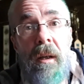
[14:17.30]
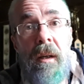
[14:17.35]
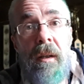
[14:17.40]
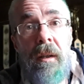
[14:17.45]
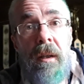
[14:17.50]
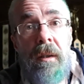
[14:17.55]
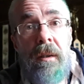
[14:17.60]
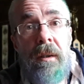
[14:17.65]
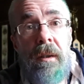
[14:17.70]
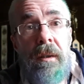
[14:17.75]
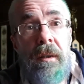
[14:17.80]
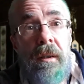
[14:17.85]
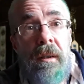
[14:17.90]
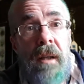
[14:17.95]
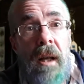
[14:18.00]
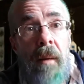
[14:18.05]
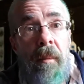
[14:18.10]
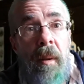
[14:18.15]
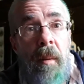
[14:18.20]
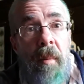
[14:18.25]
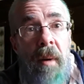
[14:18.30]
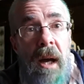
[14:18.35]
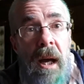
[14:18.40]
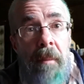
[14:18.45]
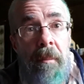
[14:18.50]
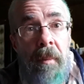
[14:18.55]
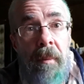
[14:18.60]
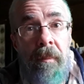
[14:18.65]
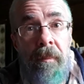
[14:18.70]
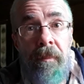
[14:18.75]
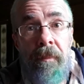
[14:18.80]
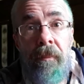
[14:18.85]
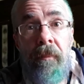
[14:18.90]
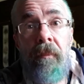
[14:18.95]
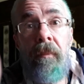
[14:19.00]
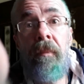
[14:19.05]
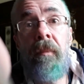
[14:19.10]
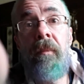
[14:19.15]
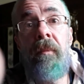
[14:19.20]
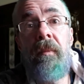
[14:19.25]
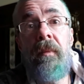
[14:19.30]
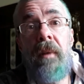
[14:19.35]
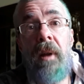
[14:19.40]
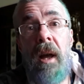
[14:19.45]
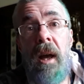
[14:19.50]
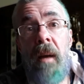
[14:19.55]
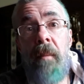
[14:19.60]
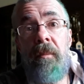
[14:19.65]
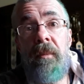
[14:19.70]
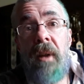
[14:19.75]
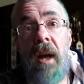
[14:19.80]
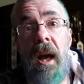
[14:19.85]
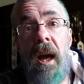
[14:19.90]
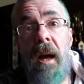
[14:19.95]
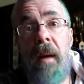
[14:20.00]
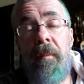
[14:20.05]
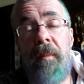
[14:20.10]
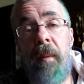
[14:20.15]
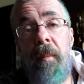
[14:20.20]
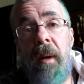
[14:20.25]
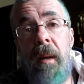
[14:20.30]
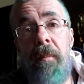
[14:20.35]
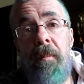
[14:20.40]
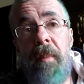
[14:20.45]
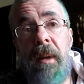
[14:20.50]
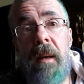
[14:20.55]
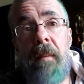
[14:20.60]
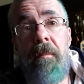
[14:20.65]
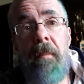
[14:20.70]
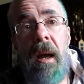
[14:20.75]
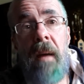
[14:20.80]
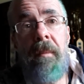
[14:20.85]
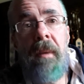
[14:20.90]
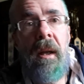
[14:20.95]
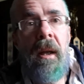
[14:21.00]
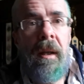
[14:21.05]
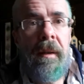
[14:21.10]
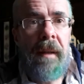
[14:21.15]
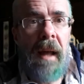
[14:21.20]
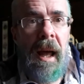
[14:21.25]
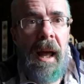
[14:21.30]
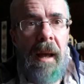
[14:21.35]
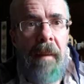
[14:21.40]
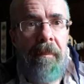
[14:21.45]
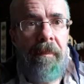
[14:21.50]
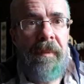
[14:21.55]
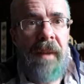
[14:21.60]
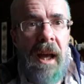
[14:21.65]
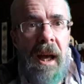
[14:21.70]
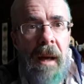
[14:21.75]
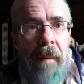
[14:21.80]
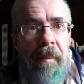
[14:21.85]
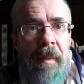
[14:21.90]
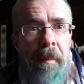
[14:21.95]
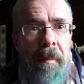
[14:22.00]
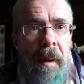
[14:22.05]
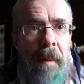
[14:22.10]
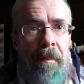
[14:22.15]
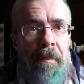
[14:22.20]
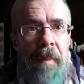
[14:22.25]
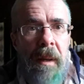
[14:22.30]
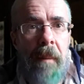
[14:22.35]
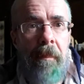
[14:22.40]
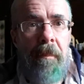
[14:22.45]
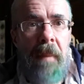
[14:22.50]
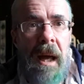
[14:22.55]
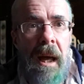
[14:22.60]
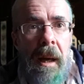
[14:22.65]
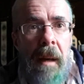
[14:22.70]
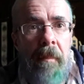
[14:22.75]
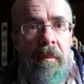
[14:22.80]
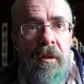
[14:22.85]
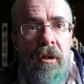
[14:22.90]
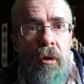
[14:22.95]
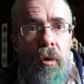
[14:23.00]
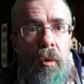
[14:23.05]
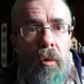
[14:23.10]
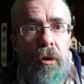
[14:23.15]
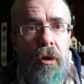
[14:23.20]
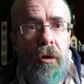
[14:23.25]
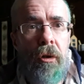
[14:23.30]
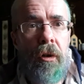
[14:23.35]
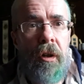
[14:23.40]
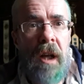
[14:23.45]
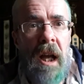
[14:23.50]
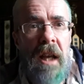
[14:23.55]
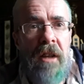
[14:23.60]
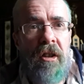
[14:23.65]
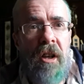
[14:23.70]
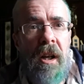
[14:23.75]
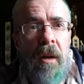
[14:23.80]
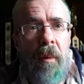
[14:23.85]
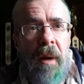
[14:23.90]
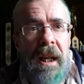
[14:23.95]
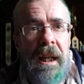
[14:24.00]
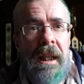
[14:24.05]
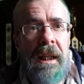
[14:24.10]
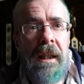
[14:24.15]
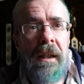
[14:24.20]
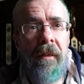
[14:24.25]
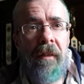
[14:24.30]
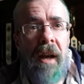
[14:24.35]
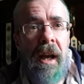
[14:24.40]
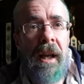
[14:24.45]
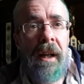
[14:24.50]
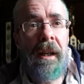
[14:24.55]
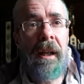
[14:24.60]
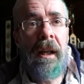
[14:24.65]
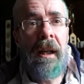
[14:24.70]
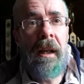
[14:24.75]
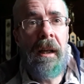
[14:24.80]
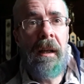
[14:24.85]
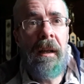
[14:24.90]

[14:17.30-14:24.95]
This is Tam the Bam. Tam, tam, the piping bam. Tam, tam, the piping bam. Stole your catch and away he ran.